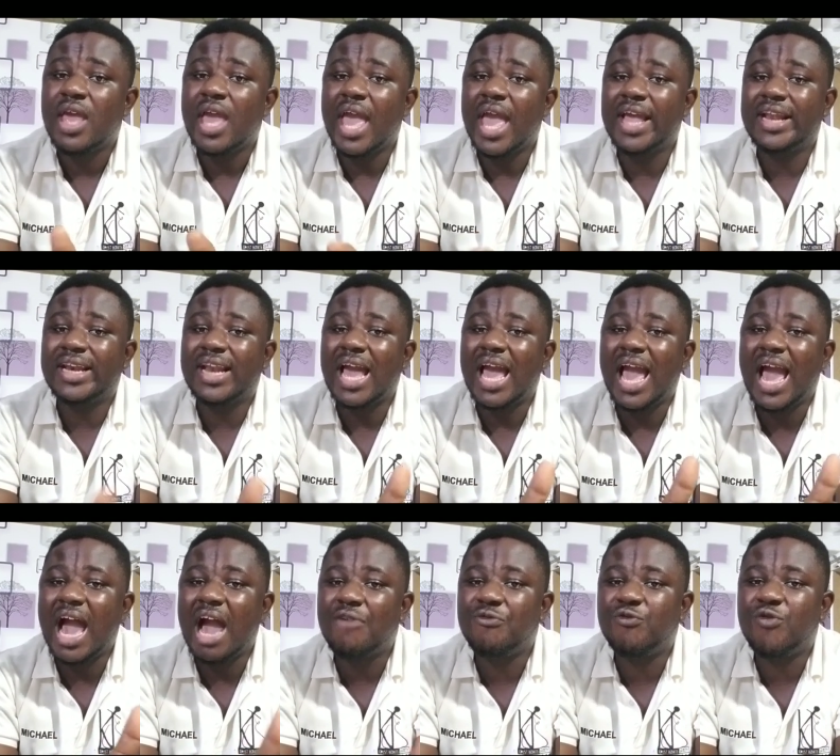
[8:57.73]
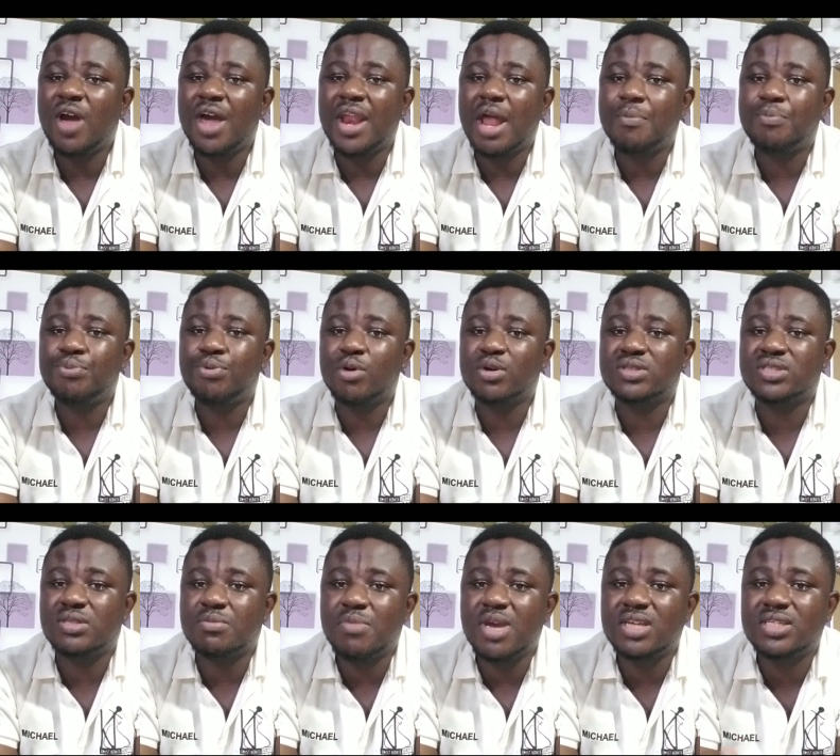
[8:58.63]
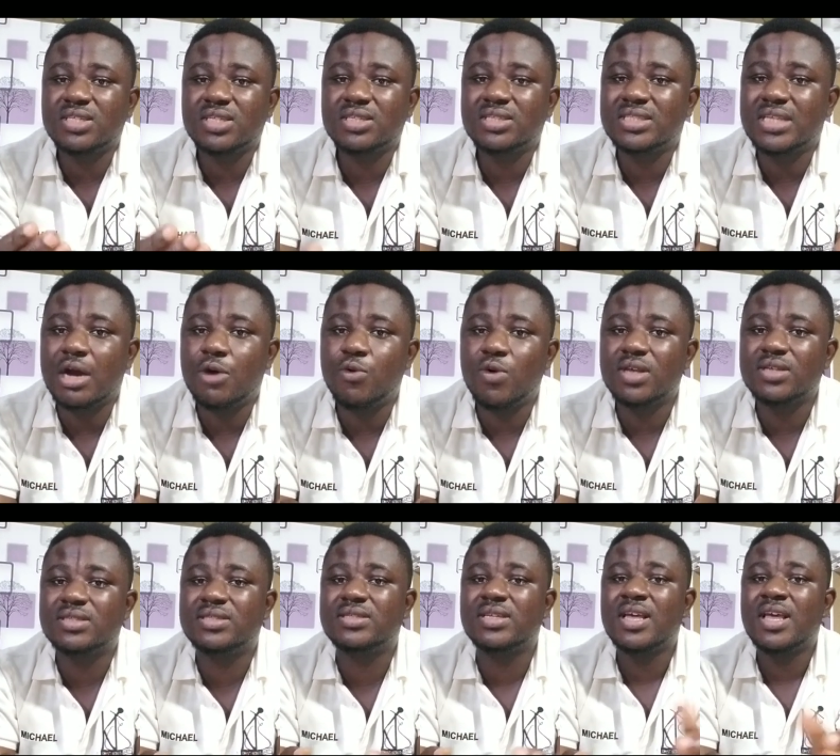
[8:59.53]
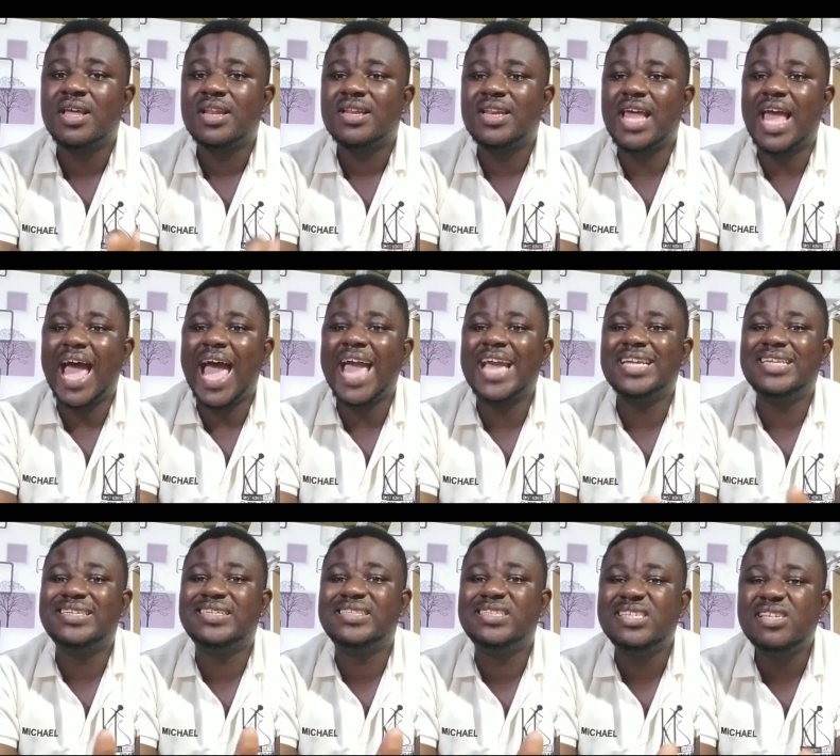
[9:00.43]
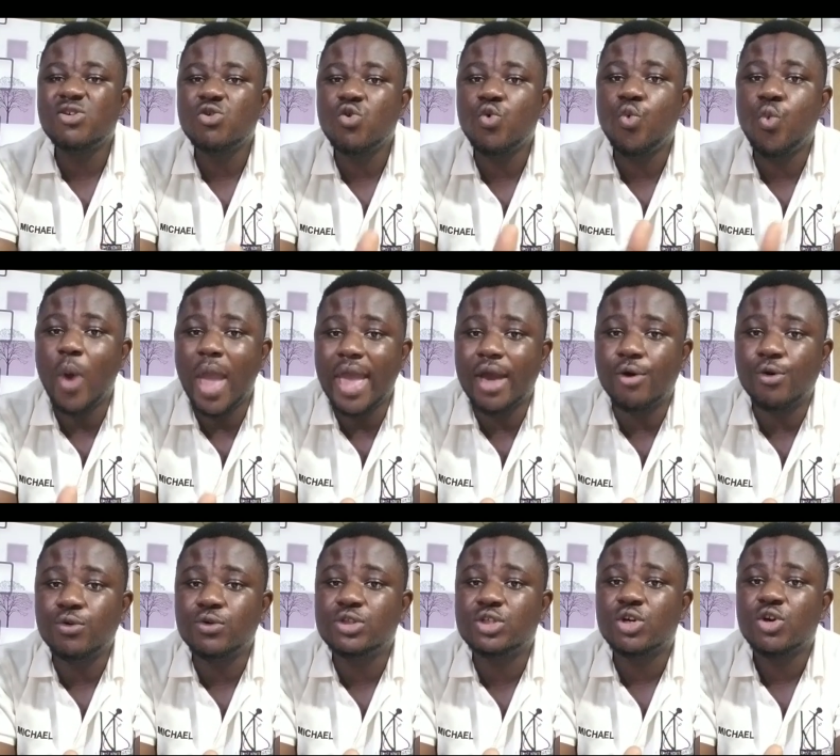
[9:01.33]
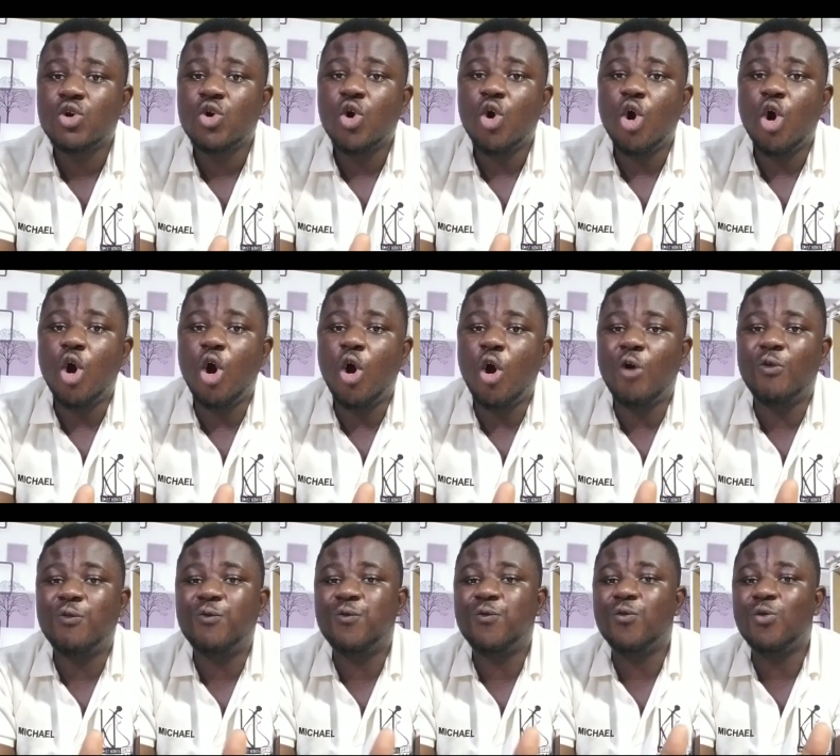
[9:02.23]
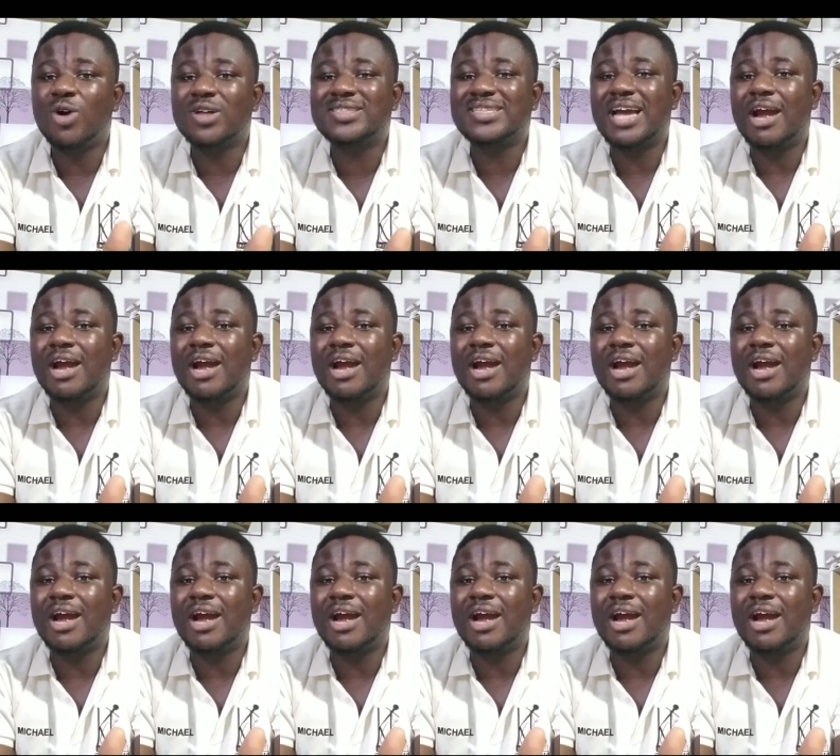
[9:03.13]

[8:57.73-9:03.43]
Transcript: and have an approximation towards the ideal world of what